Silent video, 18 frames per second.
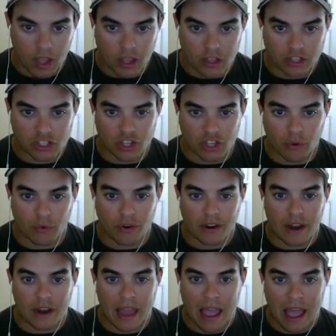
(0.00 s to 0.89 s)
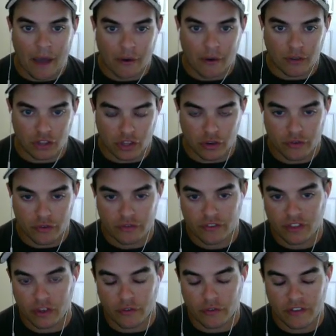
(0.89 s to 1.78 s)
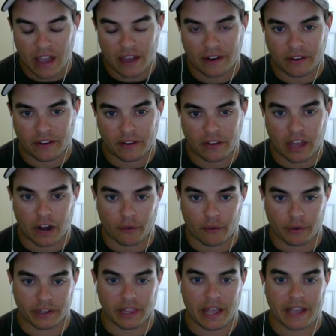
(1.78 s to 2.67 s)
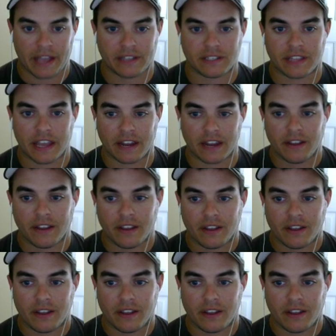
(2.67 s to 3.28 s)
So now you've got to realize that